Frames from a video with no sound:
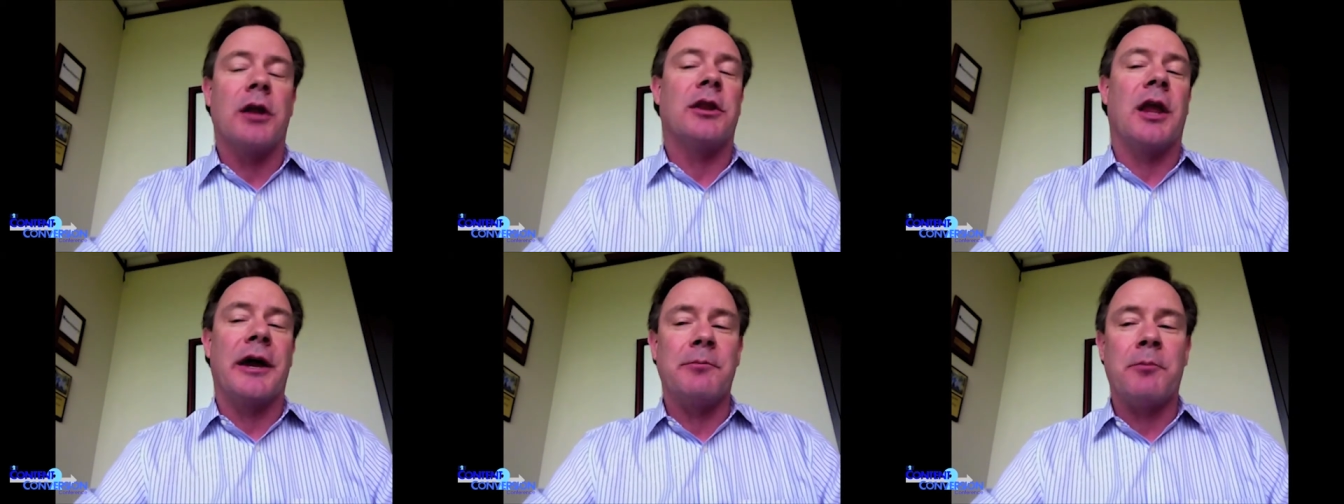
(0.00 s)

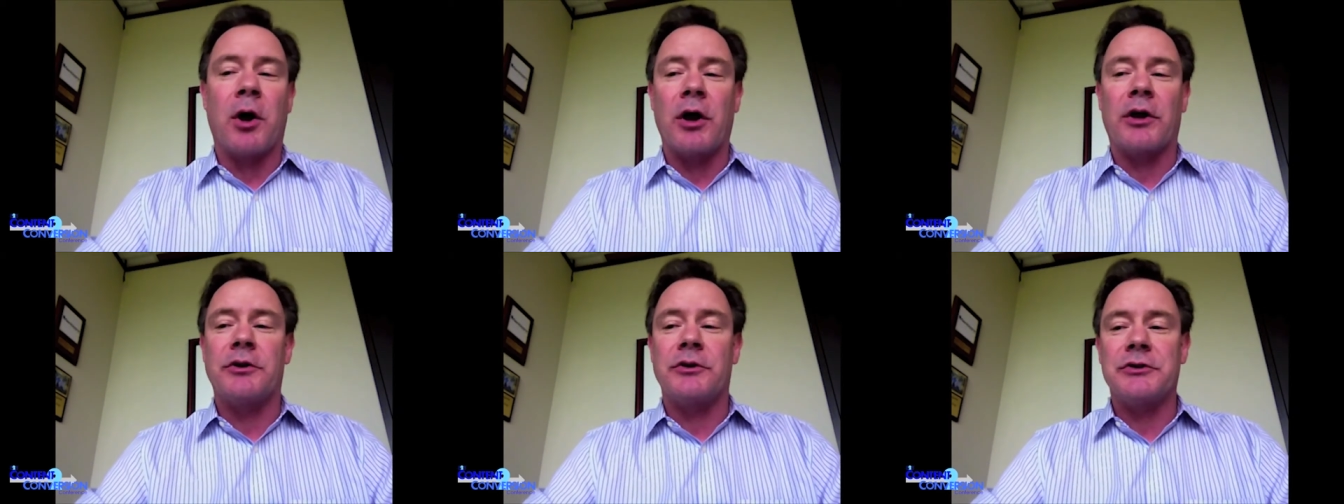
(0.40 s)
online
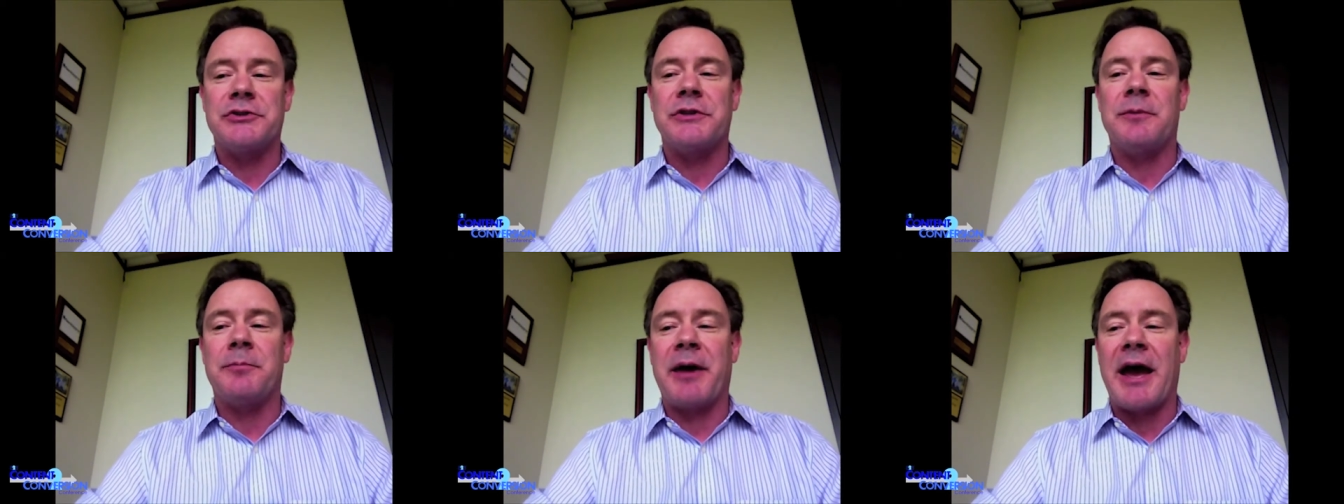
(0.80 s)

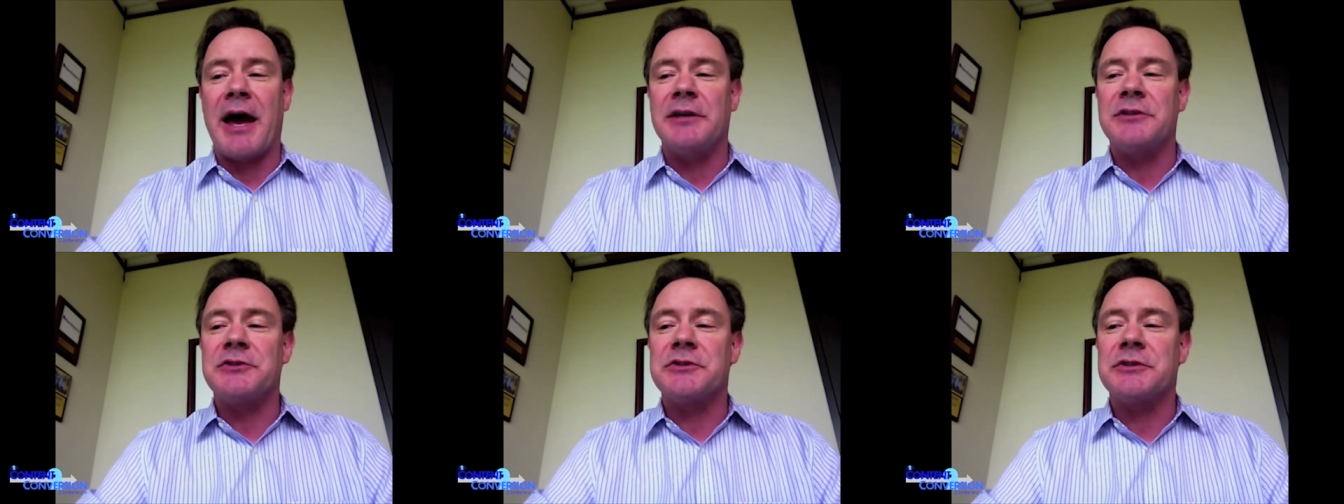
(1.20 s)
marketers in the
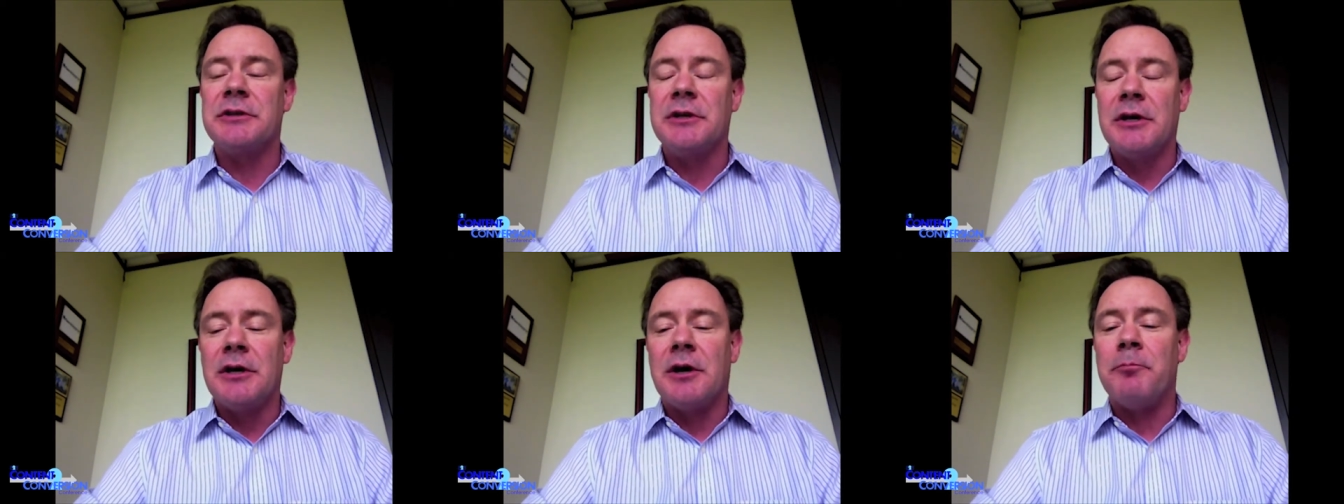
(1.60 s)
past,
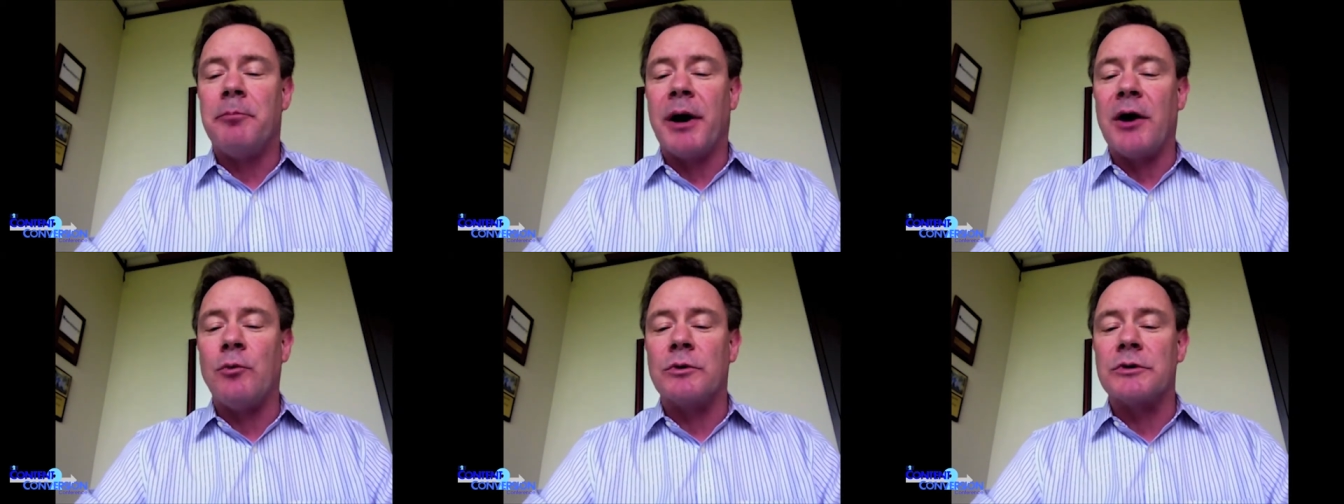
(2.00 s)

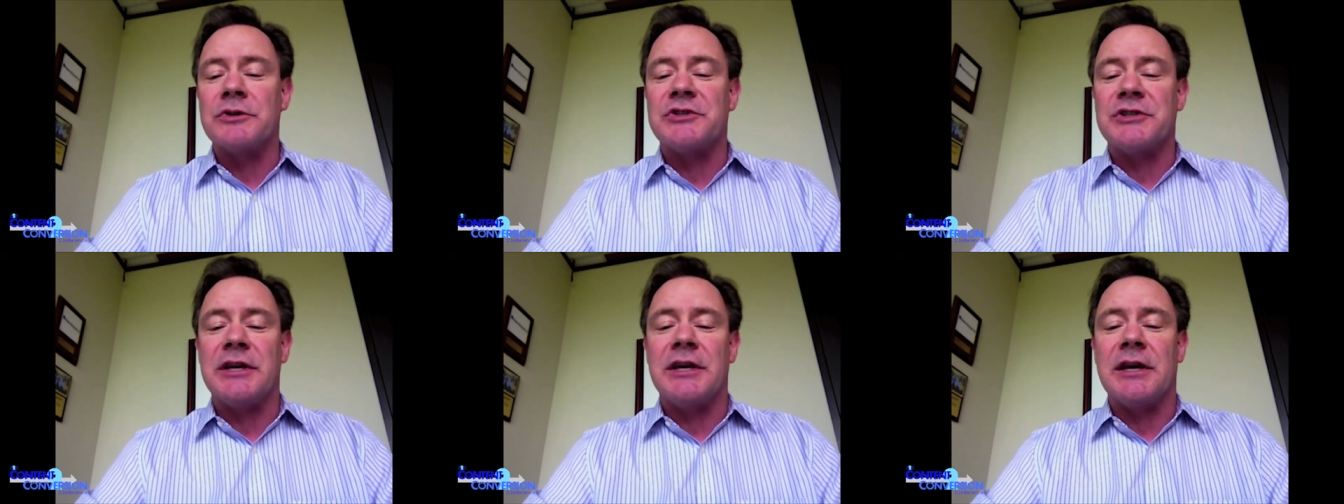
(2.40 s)
but we're
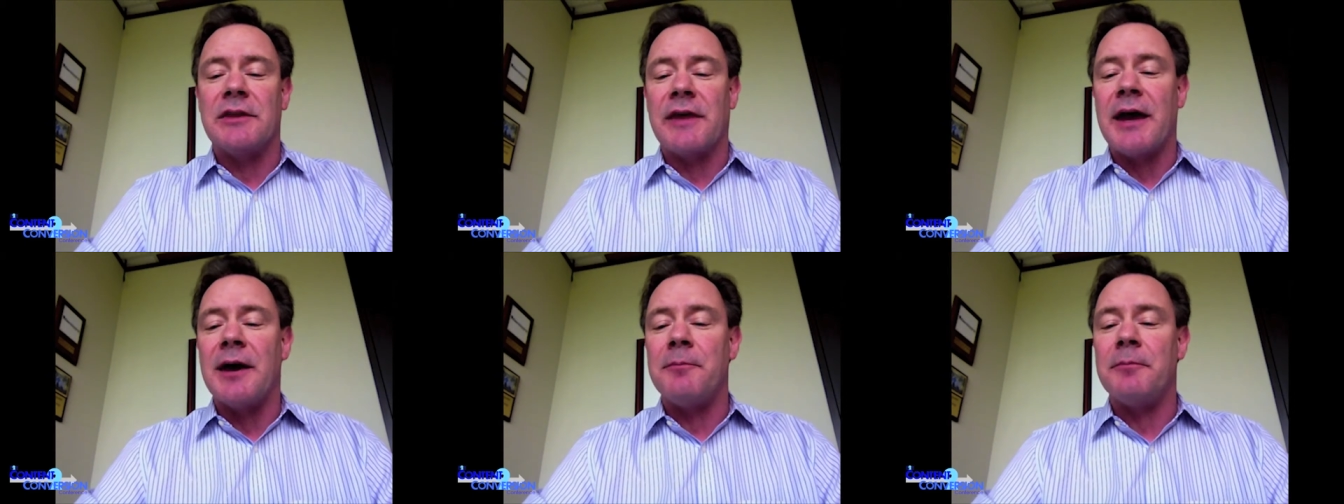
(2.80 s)

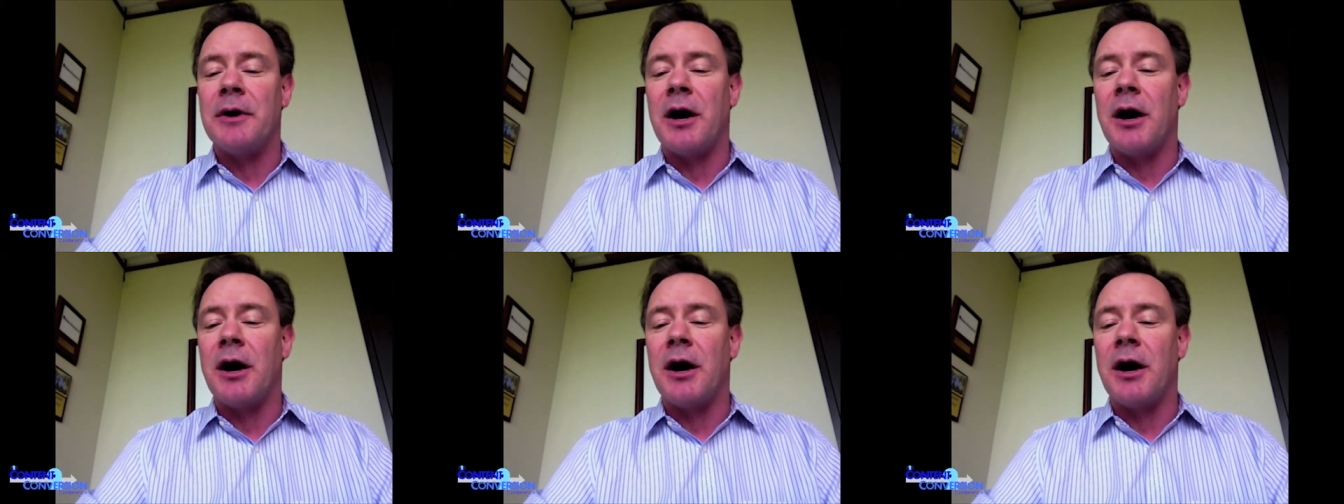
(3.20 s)
seeing them.